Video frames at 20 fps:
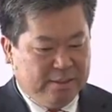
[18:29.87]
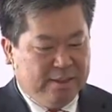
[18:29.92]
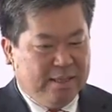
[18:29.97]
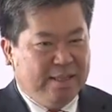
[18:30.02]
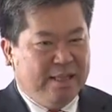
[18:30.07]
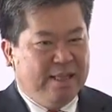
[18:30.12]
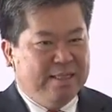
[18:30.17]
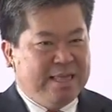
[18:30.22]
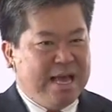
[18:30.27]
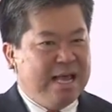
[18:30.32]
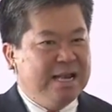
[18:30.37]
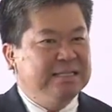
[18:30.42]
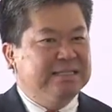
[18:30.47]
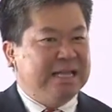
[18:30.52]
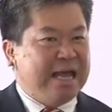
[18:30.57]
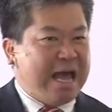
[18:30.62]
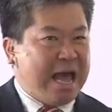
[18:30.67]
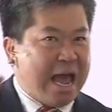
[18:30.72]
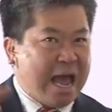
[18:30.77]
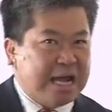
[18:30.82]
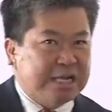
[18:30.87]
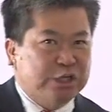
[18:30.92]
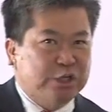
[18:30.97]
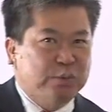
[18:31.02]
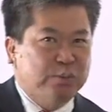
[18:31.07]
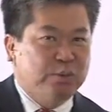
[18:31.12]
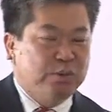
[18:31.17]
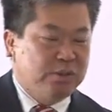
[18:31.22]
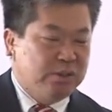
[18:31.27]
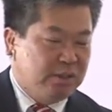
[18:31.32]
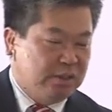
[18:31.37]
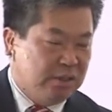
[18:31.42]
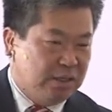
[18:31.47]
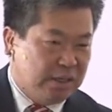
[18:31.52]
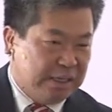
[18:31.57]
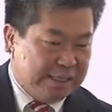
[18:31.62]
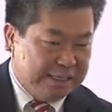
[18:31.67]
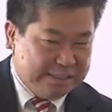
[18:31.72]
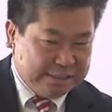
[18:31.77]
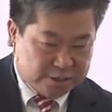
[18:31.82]
And that is actual
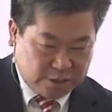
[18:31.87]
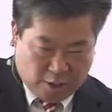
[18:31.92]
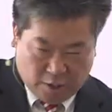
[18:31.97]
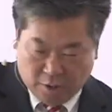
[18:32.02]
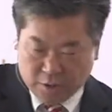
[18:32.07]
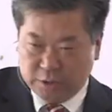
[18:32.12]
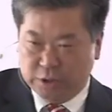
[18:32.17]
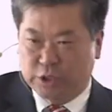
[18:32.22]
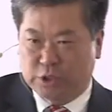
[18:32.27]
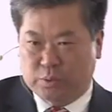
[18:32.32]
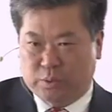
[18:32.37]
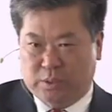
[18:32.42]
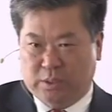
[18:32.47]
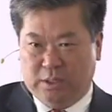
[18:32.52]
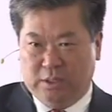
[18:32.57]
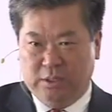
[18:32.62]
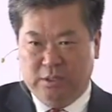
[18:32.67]
idolatry.